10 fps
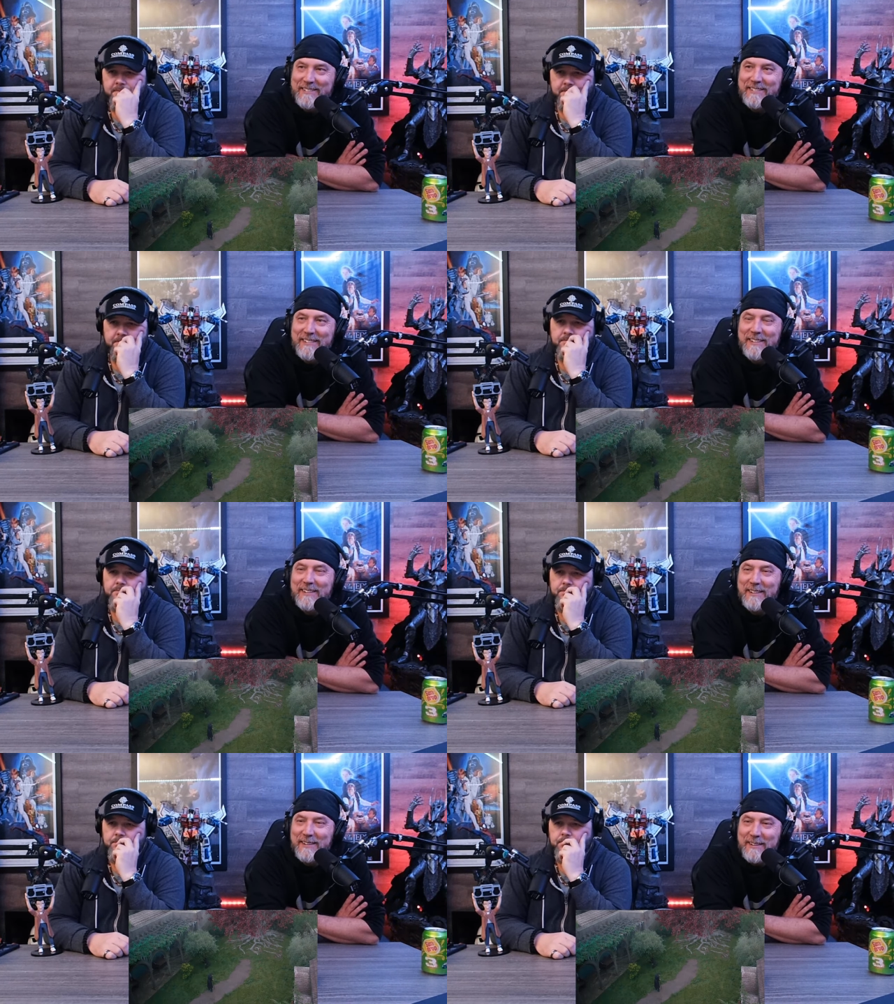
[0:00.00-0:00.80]

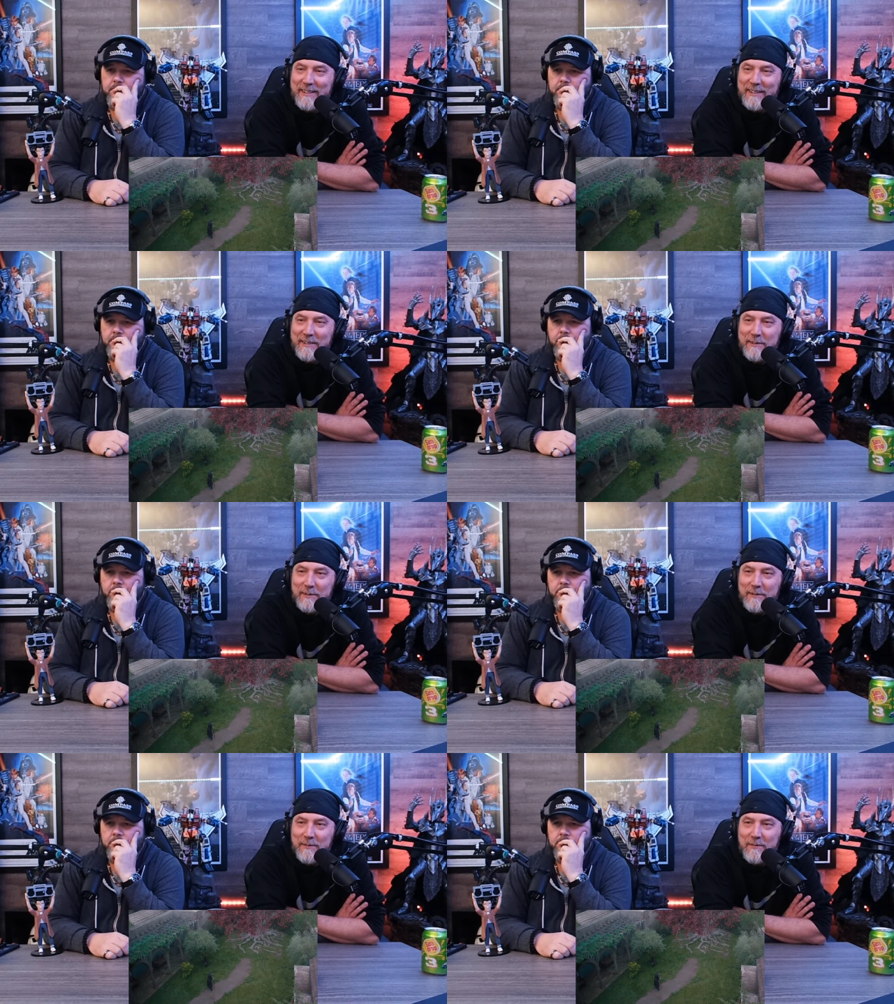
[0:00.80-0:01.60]

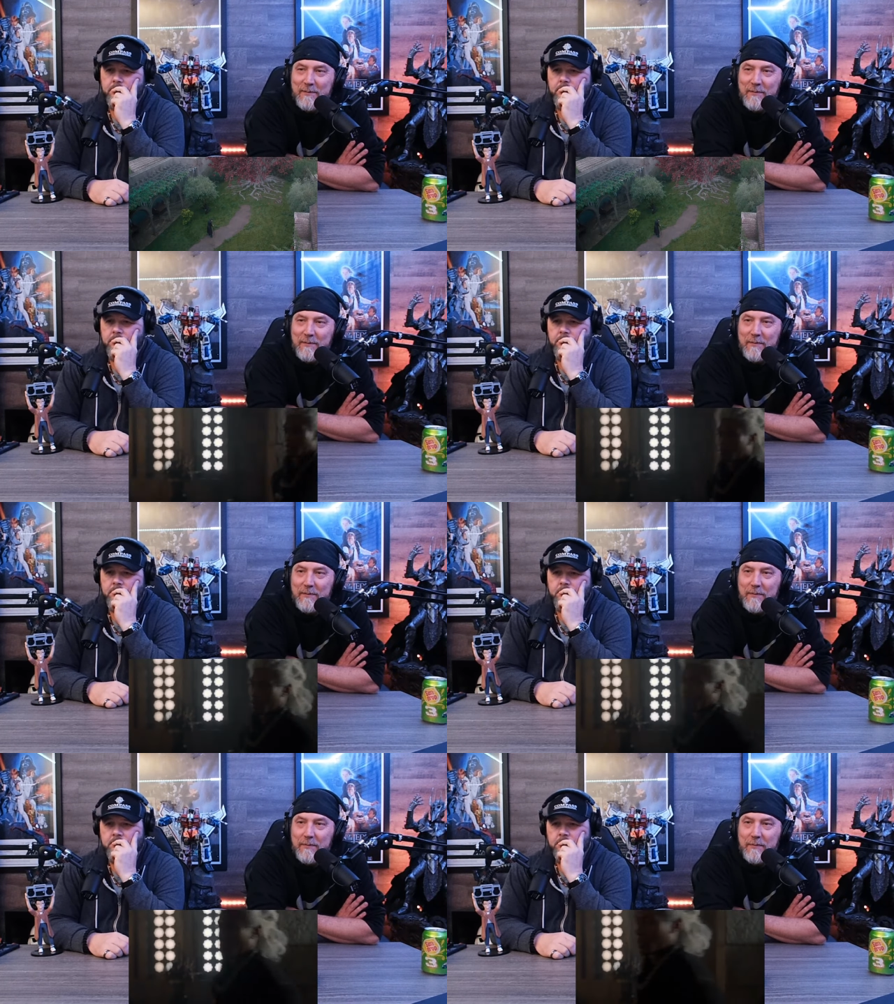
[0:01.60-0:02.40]

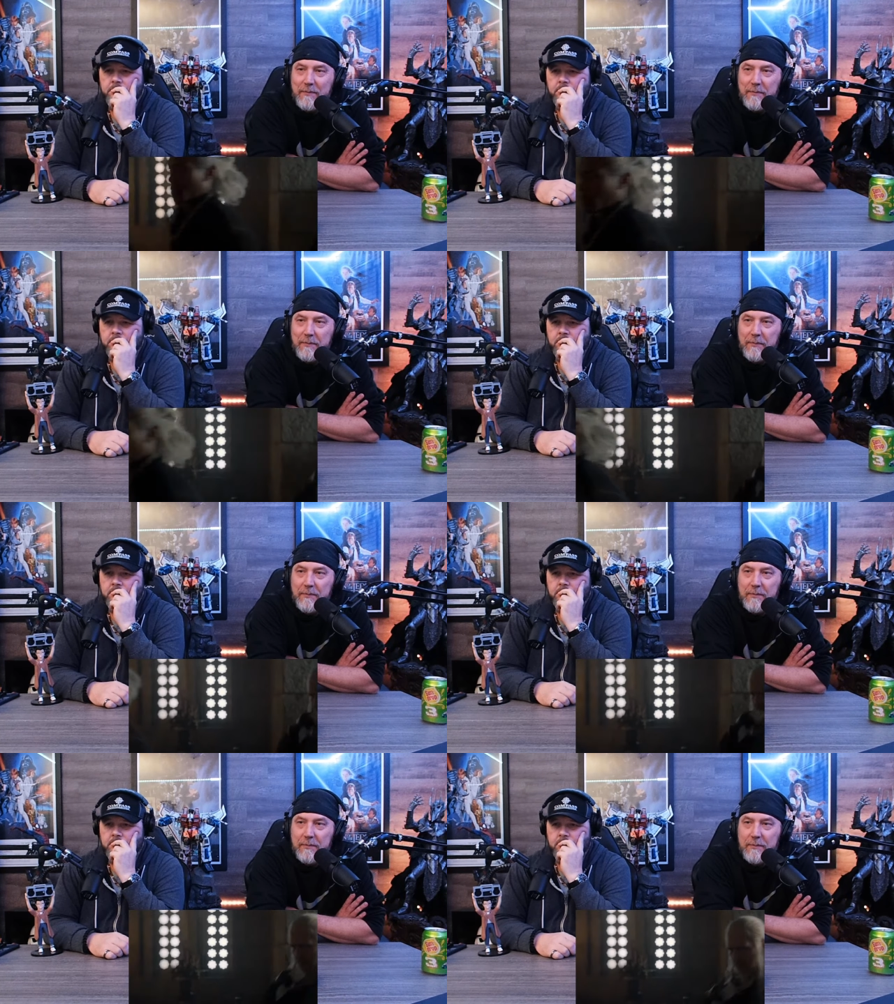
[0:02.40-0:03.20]

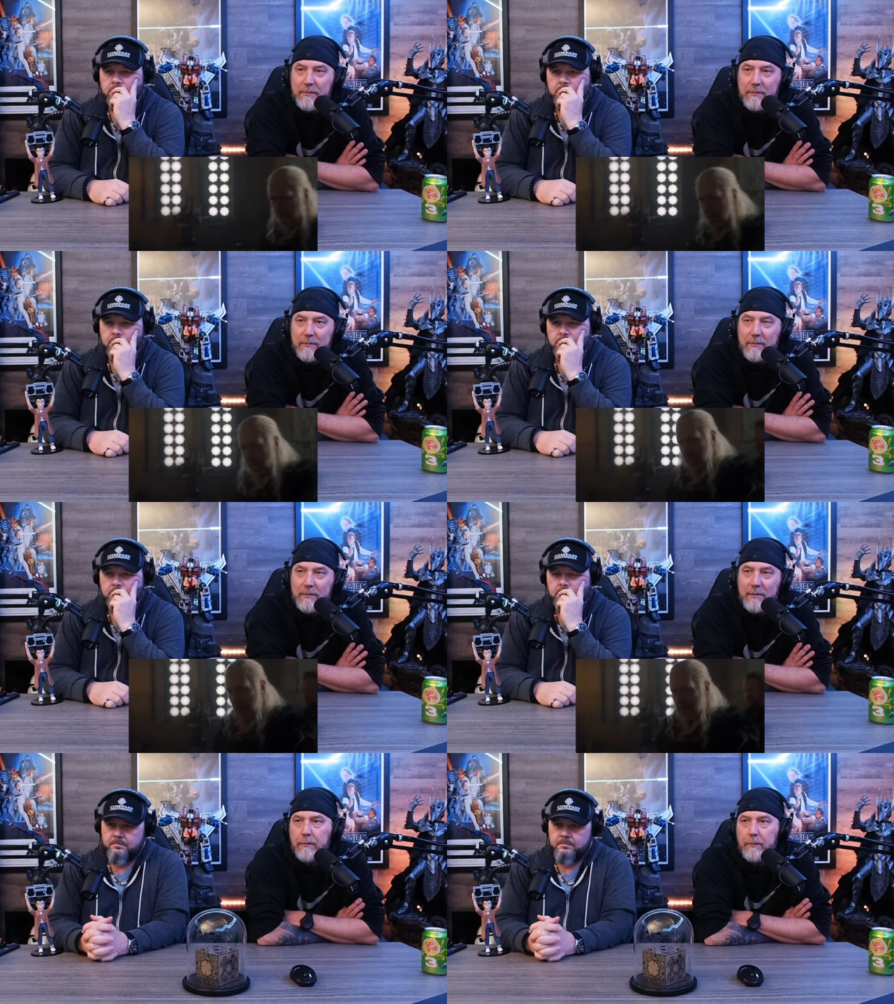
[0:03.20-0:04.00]

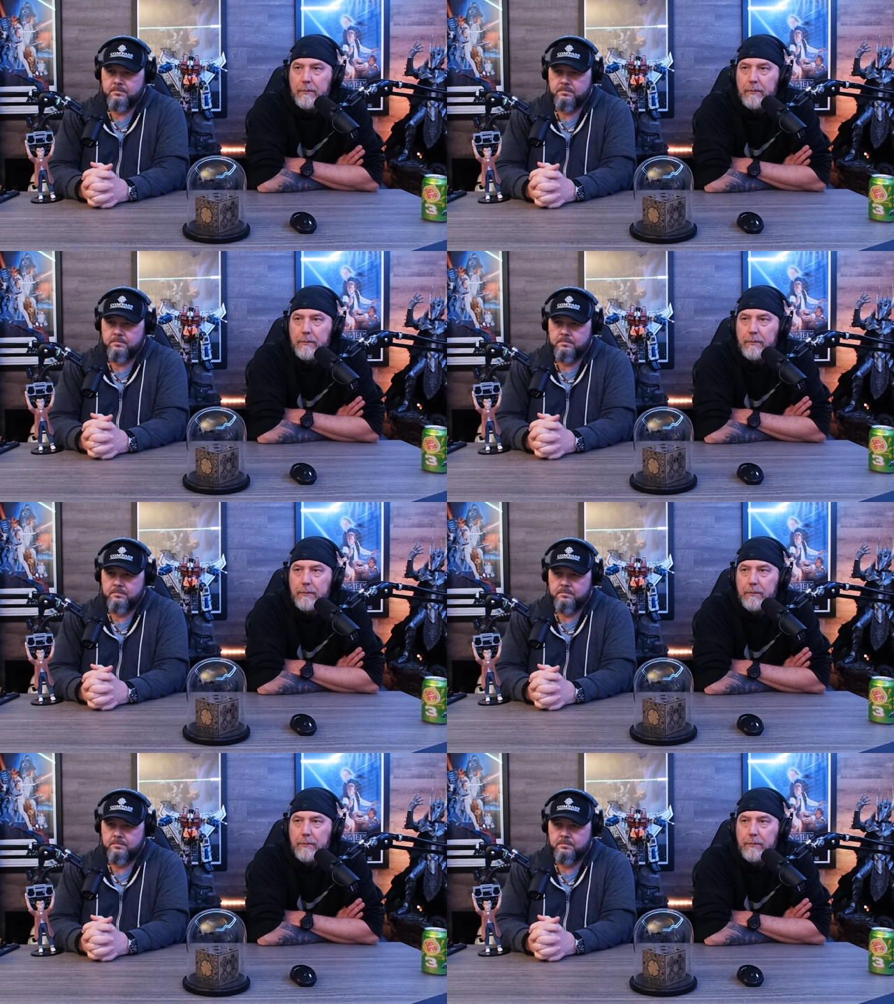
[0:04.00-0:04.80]

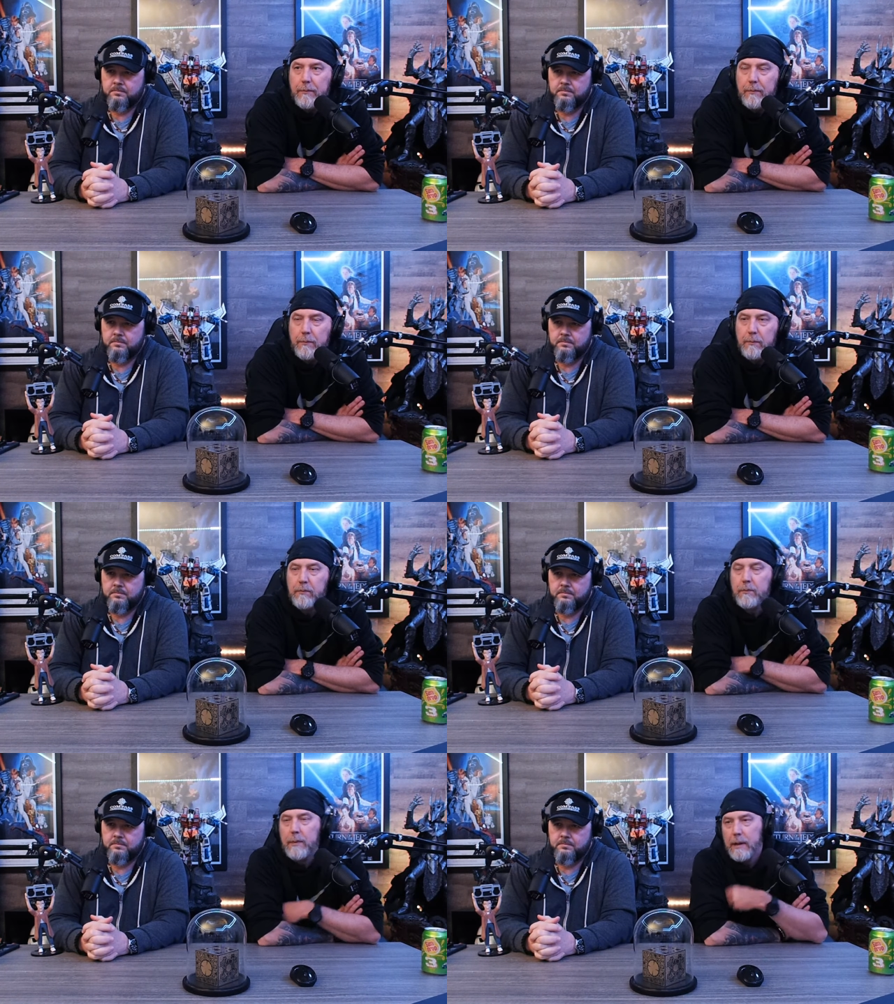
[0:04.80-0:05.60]

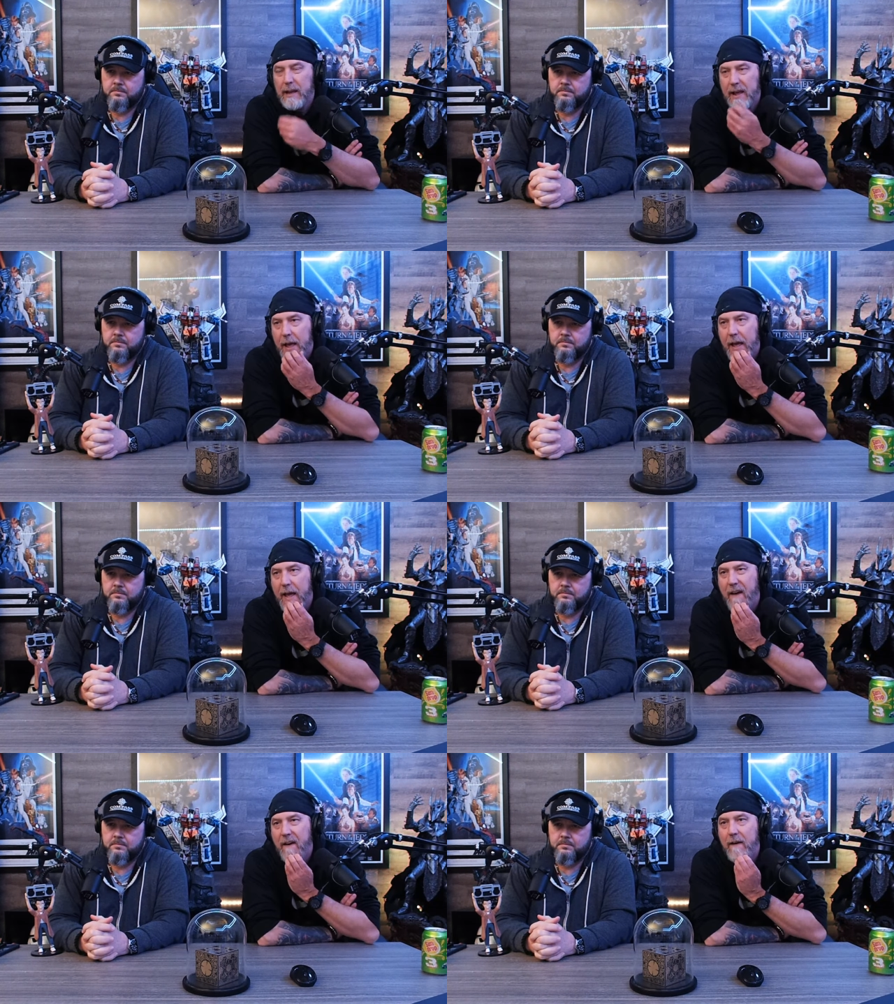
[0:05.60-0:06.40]

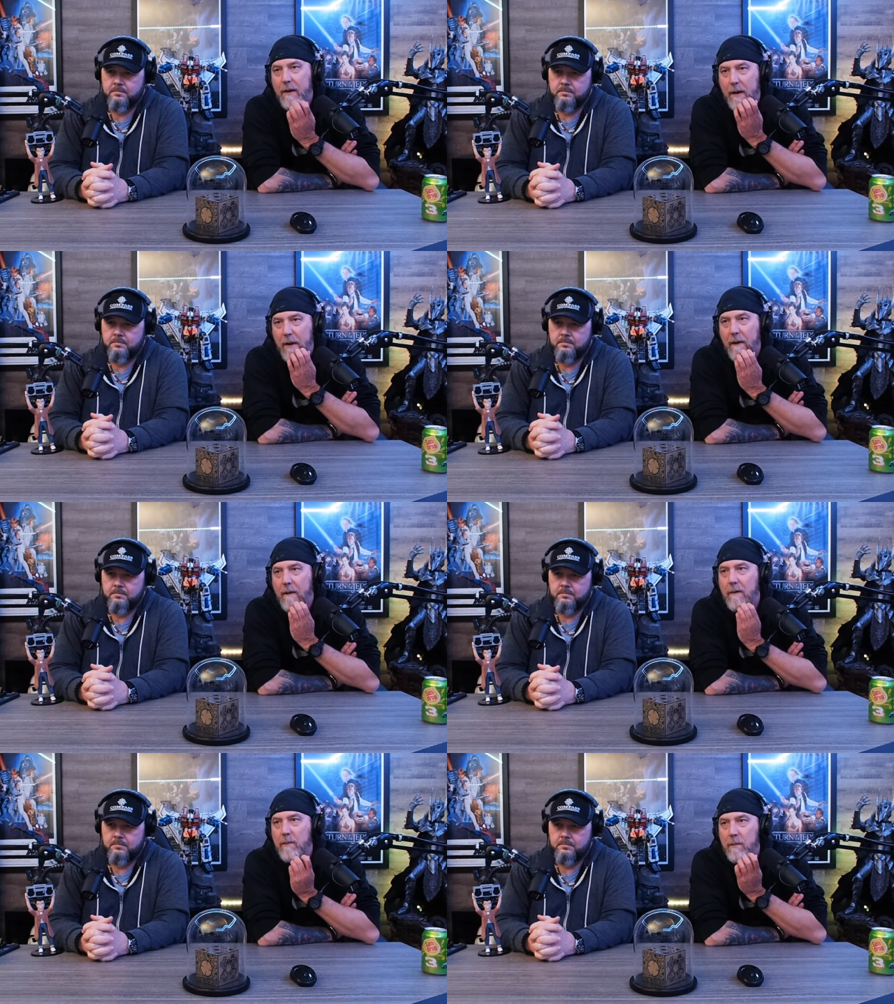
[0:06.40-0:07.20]

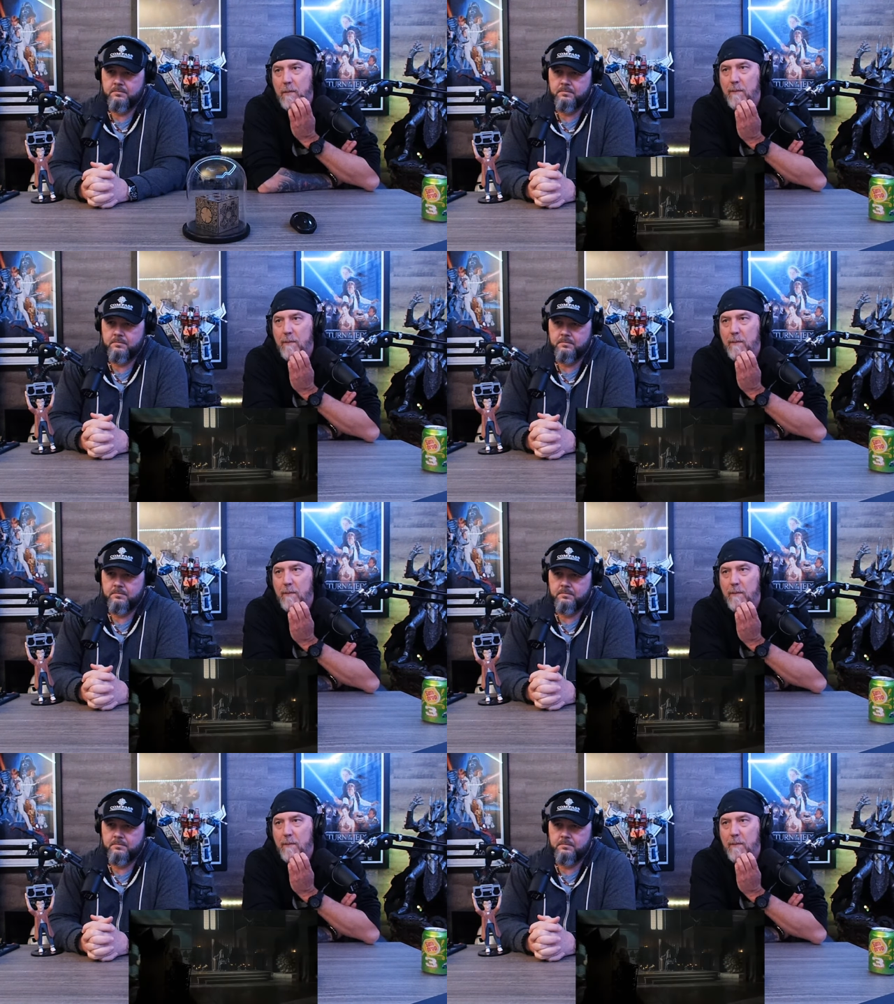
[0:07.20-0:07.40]
(no one is talking)